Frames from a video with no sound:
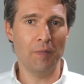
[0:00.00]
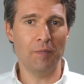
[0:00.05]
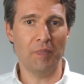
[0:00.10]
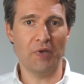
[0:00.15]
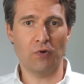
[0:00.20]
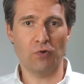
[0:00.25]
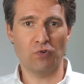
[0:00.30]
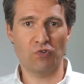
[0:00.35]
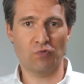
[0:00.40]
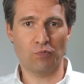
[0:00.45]

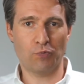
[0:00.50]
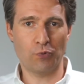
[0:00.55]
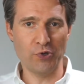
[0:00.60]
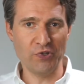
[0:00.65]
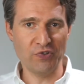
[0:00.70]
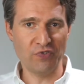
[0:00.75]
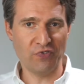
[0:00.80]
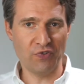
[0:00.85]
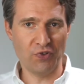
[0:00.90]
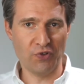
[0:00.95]
Because
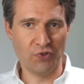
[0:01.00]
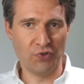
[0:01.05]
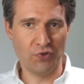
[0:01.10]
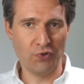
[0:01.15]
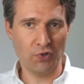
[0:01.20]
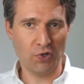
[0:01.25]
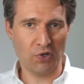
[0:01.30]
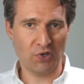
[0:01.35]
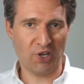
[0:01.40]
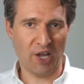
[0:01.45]
sprints
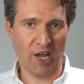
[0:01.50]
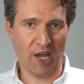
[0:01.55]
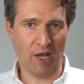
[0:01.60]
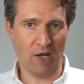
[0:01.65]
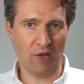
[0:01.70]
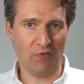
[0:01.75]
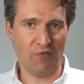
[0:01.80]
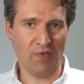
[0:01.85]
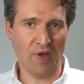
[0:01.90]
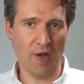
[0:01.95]
do not
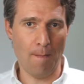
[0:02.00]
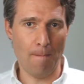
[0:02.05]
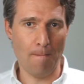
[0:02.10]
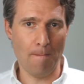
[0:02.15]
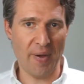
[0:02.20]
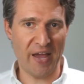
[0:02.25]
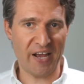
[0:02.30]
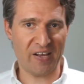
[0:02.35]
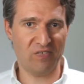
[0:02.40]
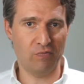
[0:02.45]
have a
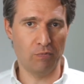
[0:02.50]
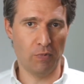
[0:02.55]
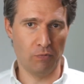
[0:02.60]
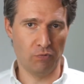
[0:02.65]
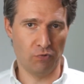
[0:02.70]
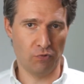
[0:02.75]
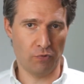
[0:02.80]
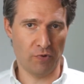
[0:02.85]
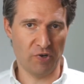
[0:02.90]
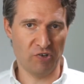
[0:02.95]

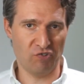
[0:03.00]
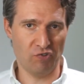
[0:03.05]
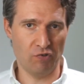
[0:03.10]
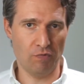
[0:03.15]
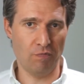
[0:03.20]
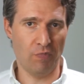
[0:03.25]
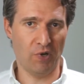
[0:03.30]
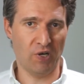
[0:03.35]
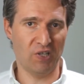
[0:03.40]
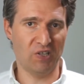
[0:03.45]
maximum
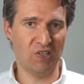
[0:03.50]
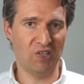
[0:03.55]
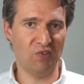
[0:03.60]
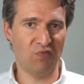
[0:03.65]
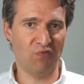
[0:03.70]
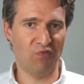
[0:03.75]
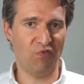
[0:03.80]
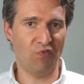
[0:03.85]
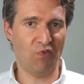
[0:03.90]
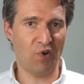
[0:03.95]
duration, but a
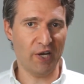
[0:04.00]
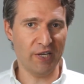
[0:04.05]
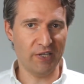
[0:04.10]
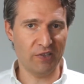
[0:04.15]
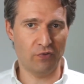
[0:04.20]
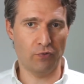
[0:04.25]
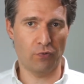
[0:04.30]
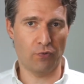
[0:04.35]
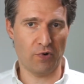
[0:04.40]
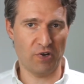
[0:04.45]

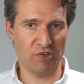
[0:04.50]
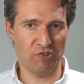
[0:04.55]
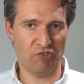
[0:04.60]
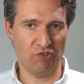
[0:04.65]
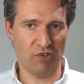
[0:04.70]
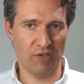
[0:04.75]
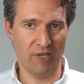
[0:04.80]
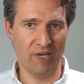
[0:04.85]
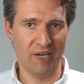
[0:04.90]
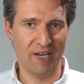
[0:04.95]
defined
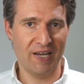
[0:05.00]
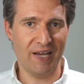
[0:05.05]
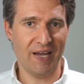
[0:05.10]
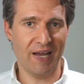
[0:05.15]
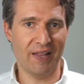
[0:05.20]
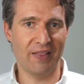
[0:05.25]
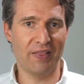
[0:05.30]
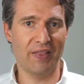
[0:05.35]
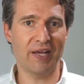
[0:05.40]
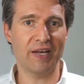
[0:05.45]
duration,
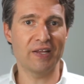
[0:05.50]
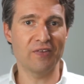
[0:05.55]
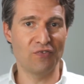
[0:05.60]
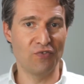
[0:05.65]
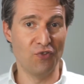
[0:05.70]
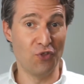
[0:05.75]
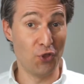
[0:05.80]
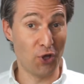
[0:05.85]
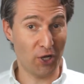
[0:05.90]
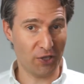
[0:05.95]
and that
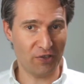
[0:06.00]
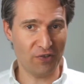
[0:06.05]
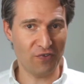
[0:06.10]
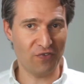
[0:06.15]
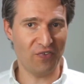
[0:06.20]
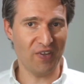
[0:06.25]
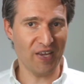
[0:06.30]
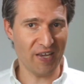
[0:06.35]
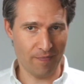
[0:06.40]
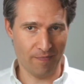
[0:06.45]
is not the
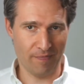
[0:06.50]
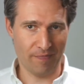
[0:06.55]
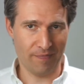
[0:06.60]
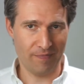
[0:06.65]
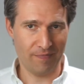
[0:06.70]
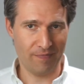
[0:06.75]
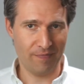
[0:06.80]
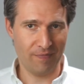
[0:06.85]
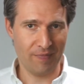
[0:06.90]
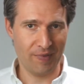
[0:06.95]
same.
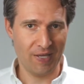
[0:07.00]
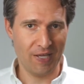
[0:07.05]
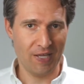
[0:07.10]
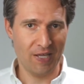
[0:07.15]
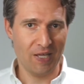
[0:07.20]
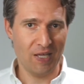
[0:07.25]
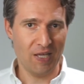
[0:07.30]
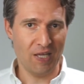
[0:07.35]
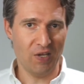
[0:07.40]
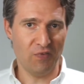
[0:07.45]

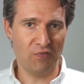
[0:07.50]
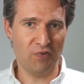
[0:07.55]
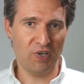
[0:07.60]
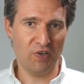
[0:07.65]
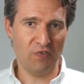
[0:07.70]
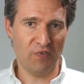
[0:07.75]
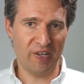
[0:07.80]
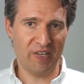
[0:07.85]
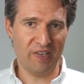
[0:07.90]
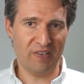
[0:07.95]
If an
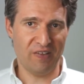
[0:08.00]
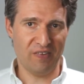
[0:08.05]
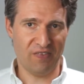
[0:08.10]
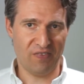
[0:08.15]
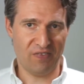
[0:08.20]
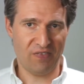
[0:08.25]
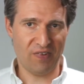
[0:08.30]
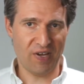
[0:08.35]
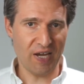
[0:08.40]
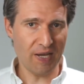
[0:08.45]
event
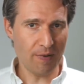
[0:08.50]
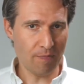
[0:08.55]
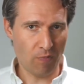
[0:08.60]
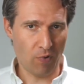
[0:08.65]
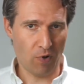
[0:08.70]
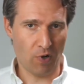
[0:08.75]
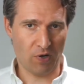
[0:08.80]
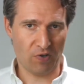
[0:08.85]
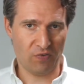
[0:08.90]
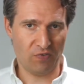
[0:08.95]
is
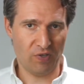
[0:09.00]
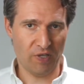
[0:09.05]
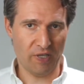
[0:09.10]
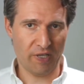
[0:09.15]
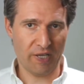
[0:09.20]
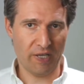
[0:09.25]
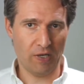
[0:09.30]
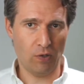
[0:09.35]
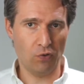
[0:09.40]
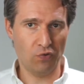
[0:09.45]
time-boxed,
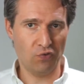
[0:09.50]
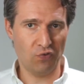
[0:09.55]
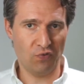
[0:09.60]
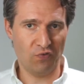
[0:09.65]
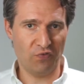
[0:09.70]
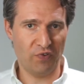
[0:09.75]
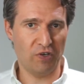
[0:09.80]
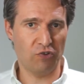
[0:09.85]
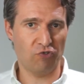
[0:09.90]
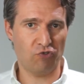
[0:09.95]
it can also
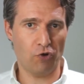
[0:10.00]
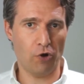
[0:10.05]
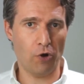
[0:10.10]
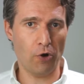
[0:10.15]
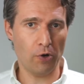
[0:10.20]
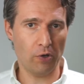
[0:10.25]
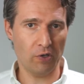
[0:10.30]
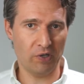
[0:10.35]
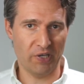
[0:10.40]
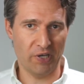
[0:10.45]
finish
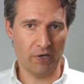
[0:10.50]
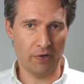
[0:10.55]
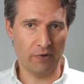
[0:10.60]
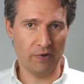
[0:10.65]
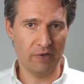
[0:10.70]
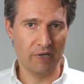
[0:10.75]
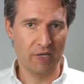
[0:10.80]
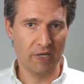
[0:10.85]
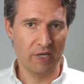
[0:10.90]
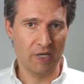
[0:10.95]

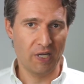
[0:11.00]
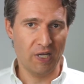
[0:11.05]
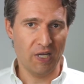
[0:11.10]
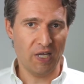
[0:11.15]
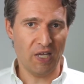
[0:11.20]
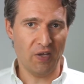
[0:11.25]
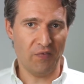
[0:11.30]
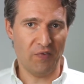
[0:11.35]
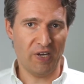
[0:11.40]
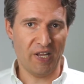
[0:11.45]
earlier.
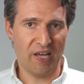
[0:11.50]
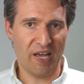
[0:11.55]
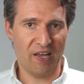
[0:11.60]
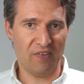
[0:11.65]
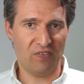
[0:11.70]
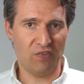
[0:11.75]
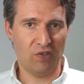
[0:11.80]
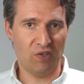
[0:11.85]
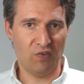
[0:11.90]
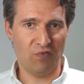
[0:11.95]
If it
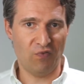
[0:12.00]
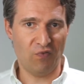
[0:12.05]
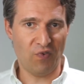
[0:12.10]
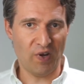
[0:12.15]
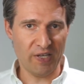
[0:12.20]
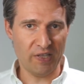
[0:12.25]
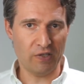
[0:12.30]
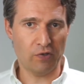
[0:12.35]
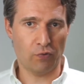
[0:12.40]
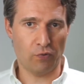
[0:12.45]
has a
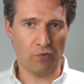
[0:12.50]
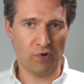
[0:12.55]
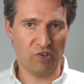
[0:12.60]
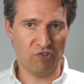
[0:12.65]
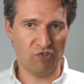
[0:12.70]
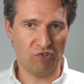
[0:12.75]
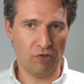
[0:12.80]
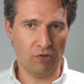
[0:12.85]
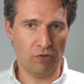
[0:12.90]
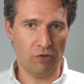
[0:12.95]
defined
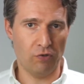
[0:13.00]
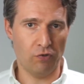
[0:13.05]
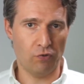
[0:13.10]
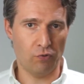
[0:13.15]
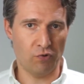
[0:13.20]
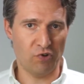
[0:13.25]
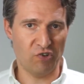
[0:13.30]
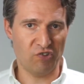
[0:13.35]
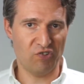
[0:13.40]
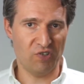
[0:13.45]
duration,
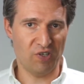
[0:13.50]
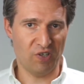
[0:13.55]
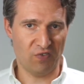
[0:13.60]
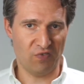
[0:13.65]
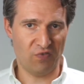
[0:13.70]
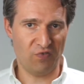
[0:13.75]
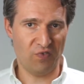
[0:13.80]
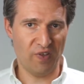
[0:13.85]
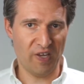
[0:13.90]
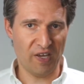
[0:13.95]
duration
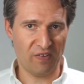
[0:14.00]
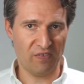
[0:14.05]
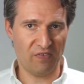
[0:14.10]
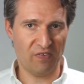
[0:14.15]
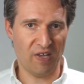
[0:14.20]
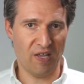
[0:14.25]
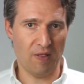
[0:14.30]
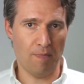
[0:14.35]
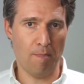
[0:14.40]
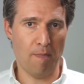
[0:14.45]
is
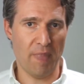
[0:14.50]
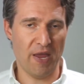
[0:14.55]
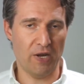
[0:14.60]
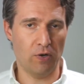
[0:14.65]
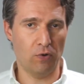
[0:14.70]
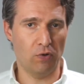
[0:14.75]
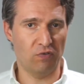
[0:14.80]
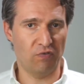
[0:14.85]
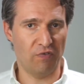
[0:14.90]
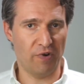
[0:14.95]
fixed and may
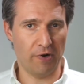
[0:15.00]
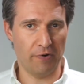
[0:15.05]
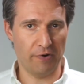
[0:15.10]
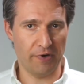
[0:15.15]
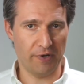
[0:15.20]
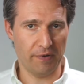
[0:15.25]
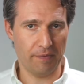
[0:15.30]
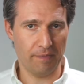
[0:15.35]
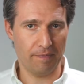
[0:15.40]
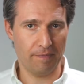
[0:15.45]
not
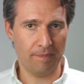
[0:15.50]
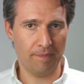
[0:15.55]
vary.